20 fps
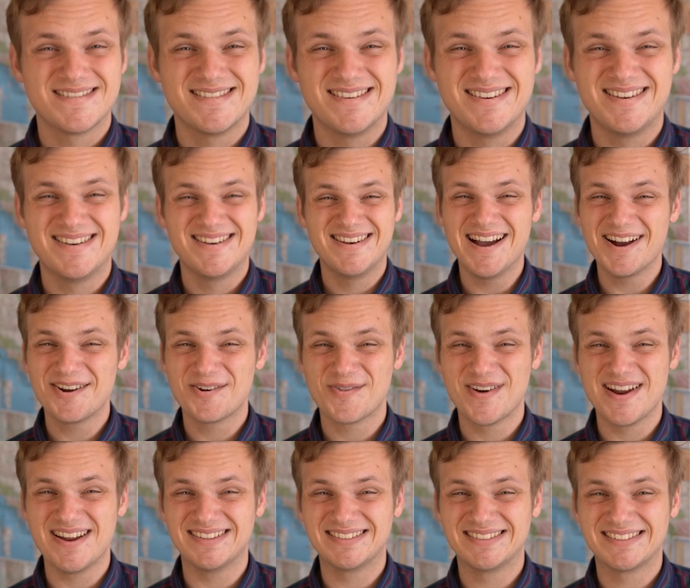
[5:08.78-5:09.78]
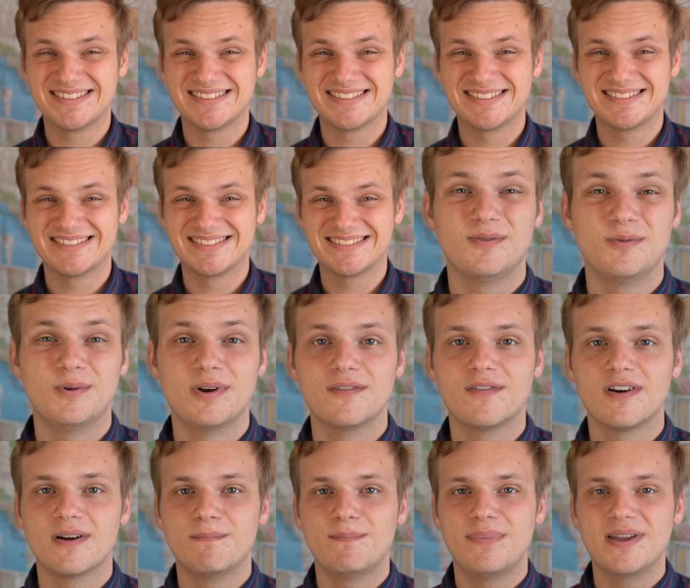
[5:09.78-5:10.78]
Not great. One
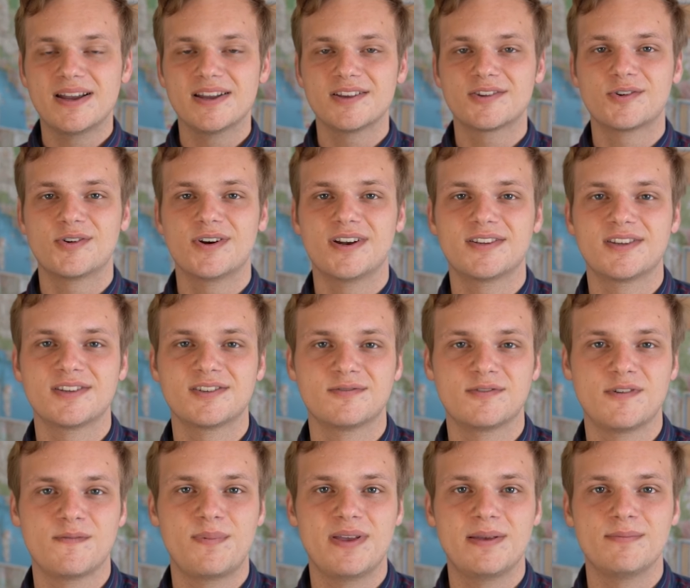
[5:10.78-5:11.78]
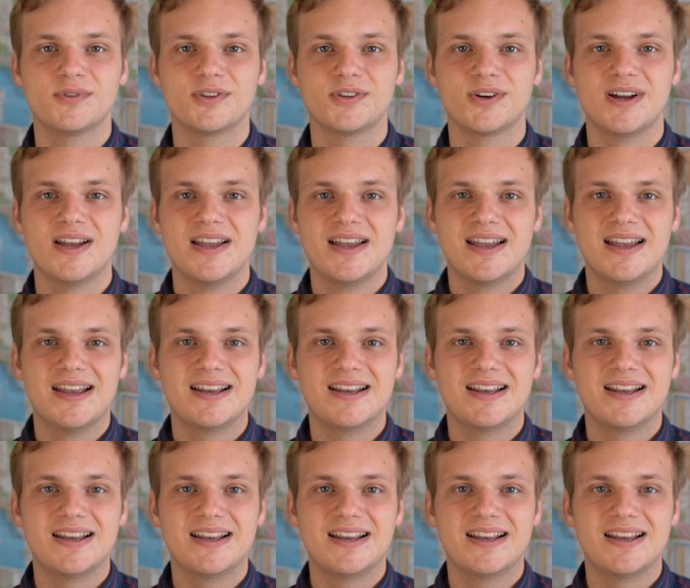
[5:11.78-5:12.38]
of our biggest criticisms of Pimsleur